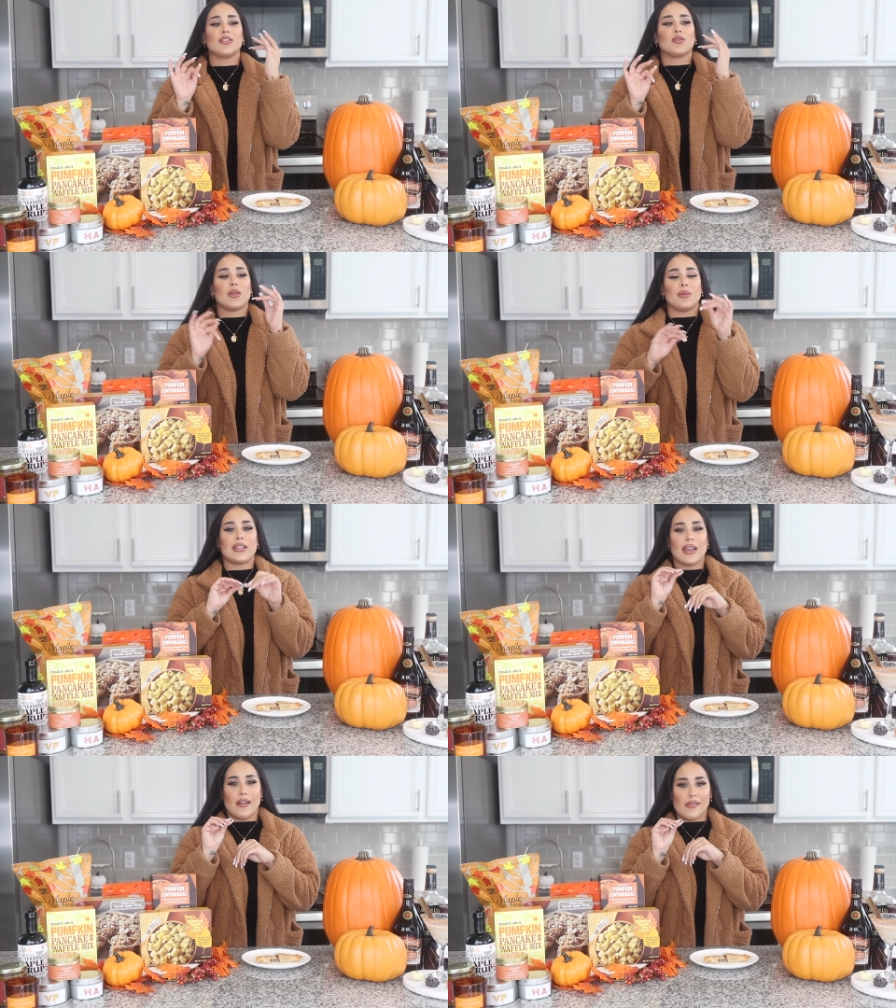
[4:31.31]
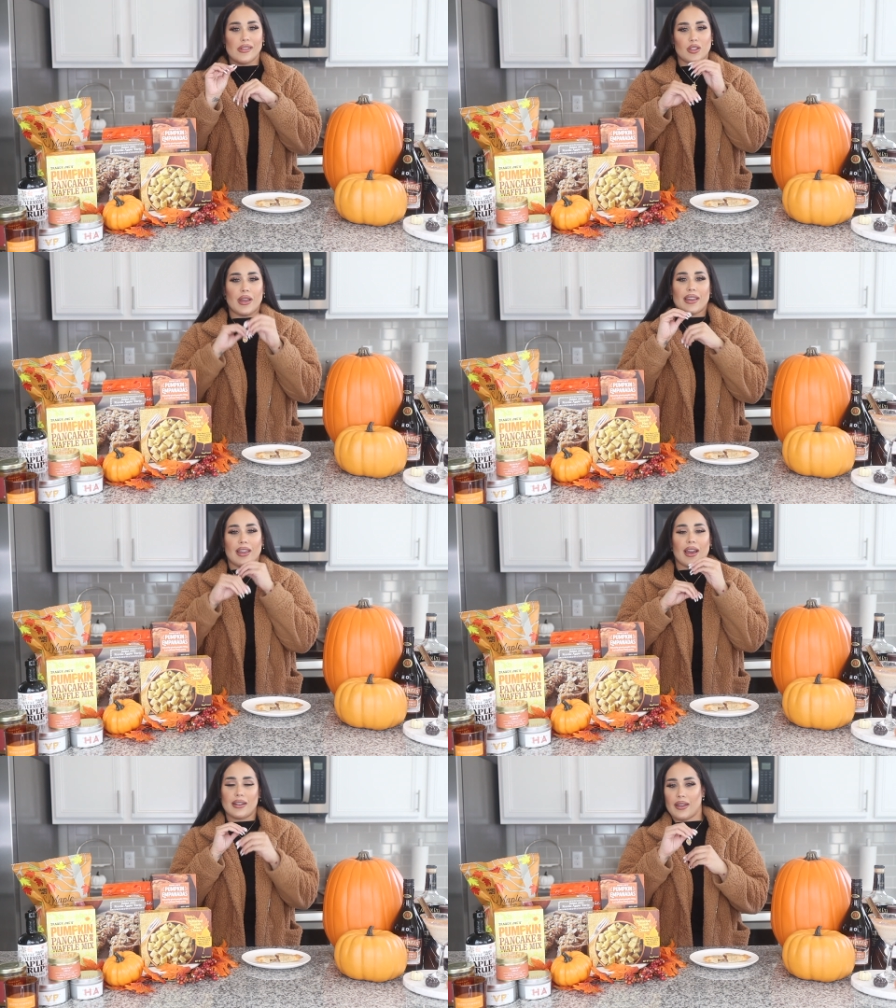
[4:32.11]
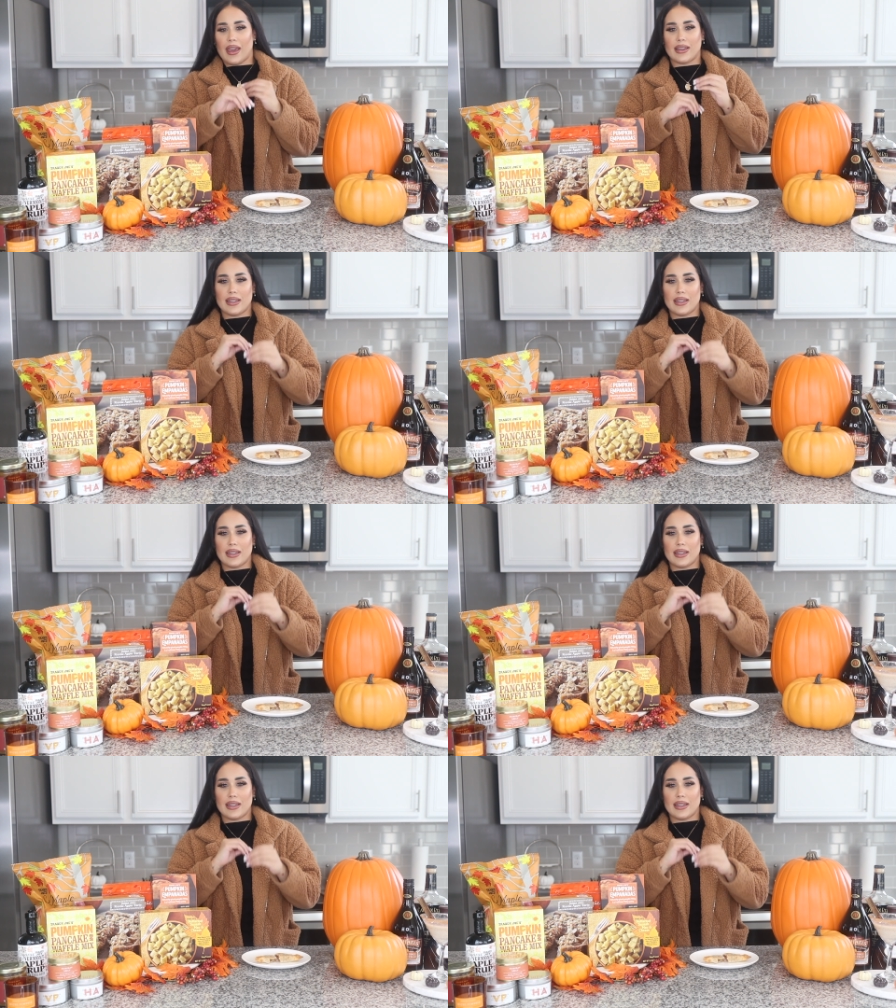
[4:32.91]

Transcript: sweet potato and you like that like